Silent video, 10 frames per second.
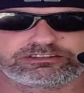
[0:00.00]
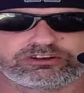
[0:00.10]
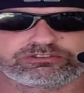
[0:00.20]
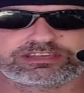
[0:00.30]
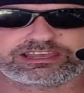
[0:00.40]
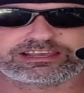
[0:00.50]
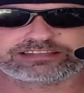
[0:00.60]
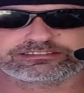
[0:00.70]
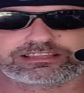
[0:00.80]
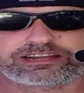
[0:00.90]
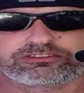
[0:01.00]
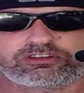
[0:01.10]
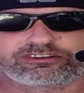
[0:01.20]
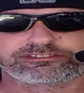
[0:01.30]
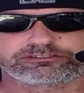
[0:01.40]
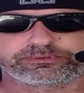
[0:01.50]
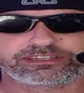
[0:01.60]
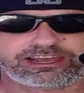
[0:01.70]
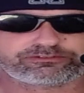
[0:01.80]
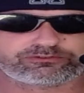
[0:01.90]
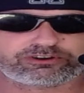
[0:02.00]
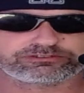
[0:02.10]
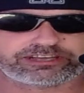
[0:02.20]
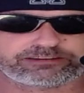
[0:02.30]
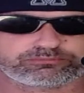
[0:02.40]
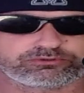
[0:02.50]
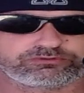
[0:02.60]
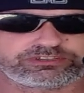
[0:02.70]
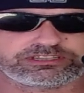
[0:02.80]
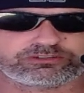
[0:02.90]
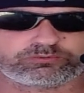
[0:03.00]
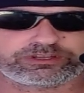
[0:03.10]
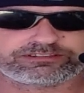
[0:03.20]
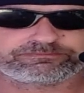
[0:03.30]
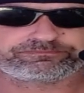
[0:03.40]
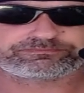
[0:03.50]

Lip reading: Ho Kang has a lot of losses, but Gafurov's got to prove he can win.